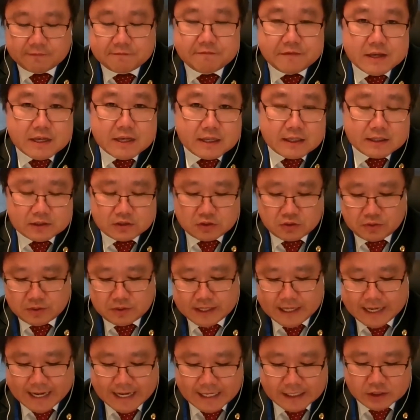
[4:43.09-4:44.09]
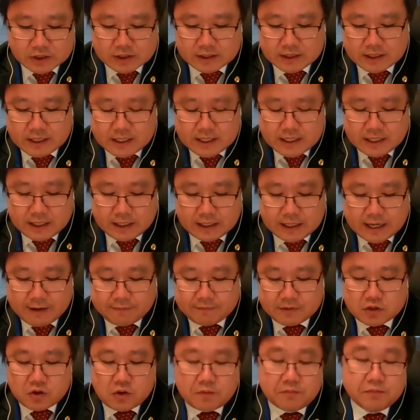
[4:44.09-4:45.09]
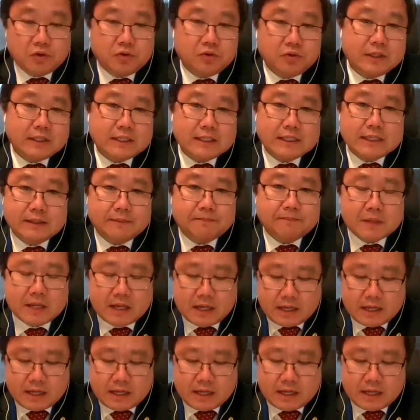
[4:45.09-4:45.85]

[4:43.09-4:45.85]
fears or hate in our community